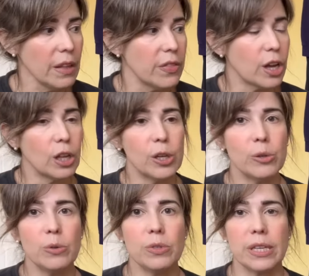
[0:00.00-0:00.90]
The
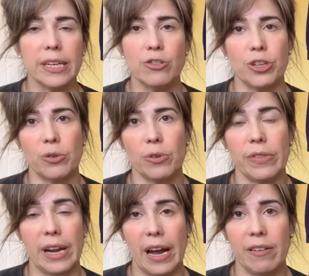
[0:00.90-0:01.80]
clothes in general
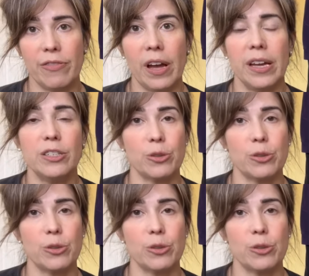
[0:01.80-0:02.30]
that I find